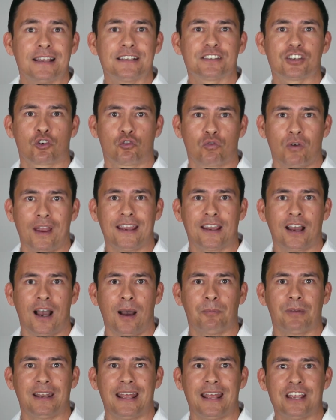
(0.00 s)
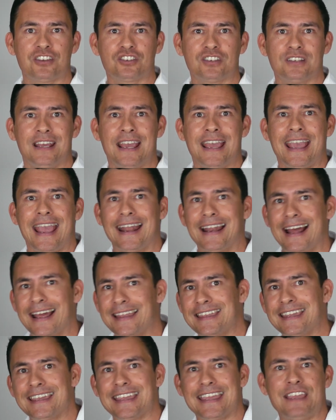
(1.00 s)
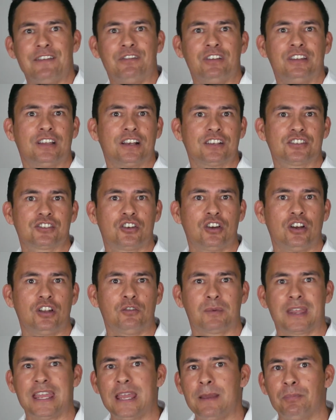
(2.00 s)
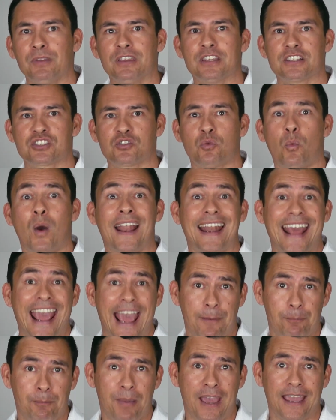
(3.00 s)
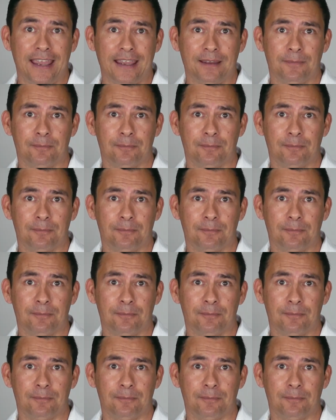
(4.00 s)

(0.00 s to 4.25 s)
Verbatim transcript: is a great combination. And I think even does good keeping the sweat at bay.